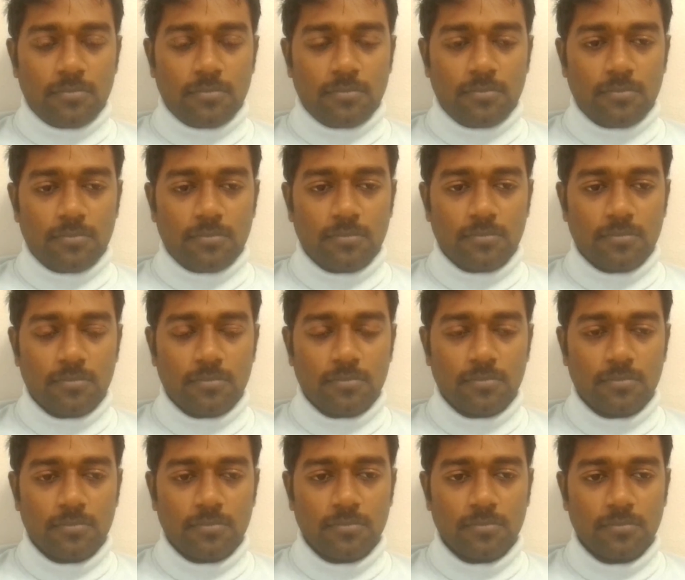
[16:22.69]

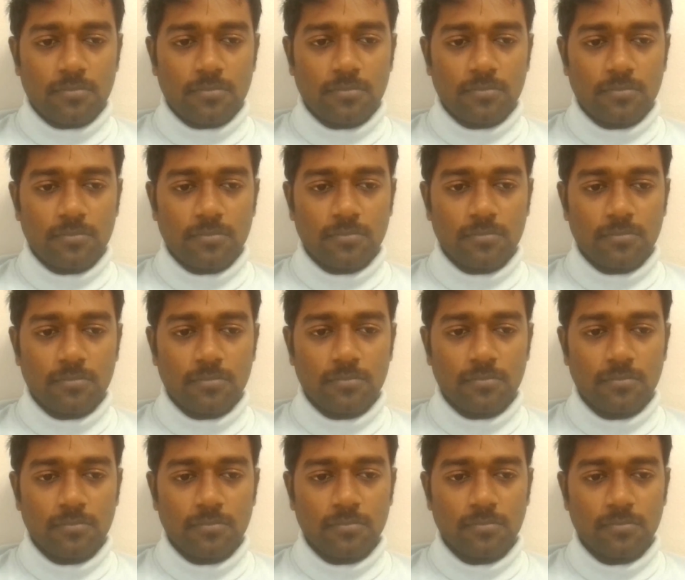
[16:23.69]

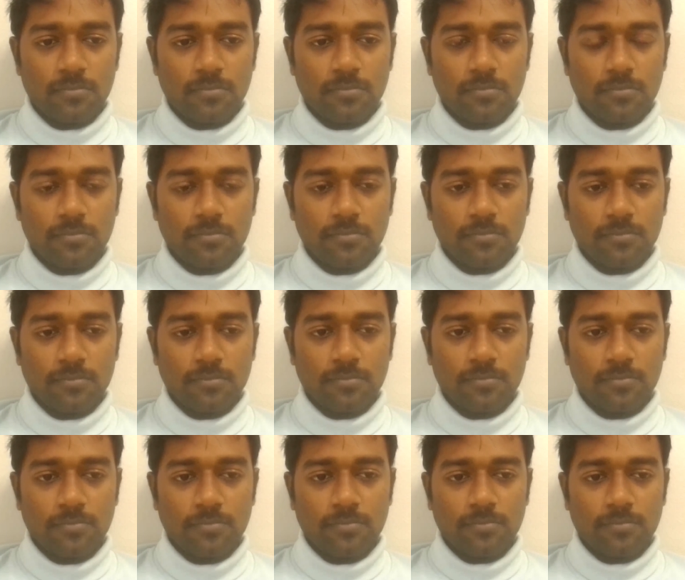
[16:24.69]

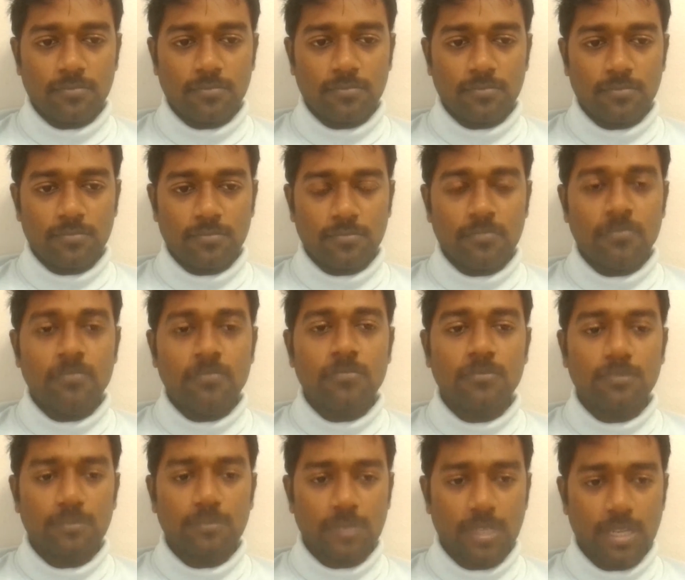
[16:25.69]

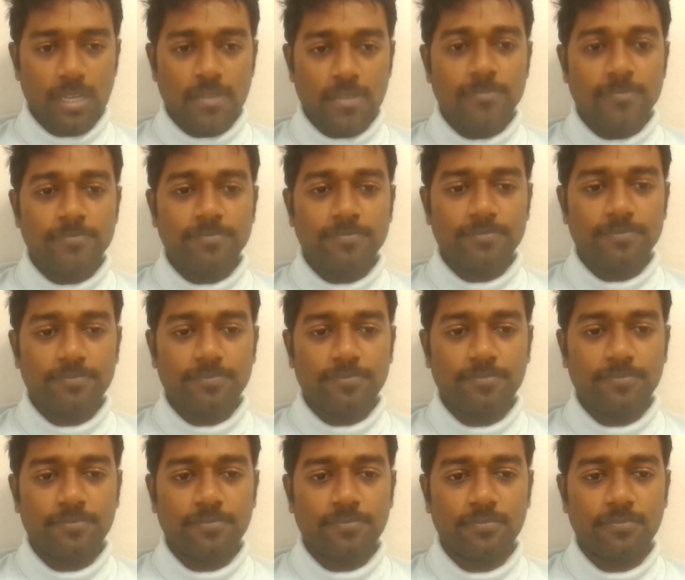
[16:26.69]

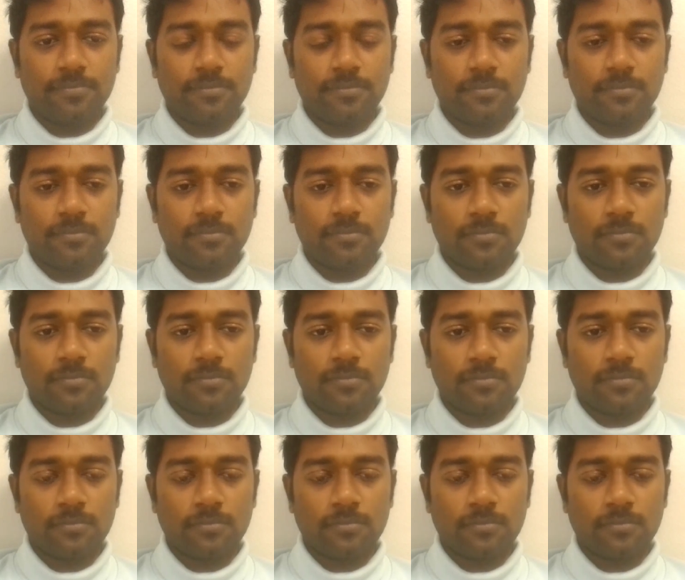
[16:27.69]
(not speaking)